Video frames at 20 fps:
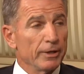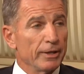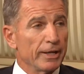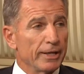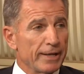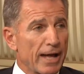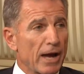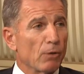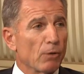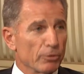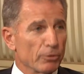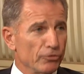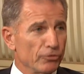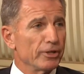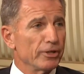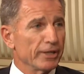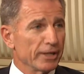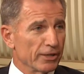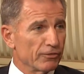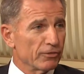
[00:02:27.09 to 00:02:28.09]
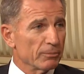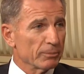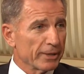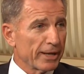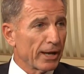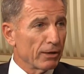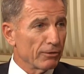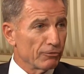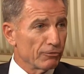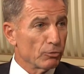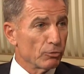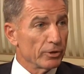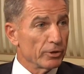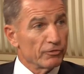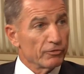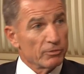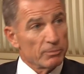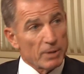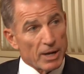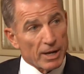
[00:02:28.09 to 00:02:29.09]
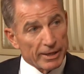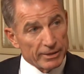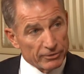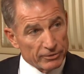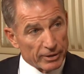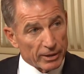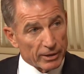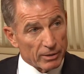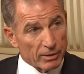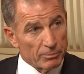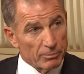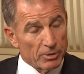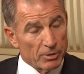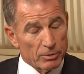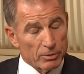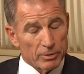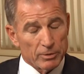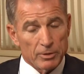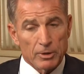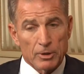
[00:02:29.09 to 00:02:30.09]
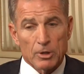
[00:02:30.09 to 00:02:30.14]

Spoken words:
and now we're seeing it from California from a high-tech component.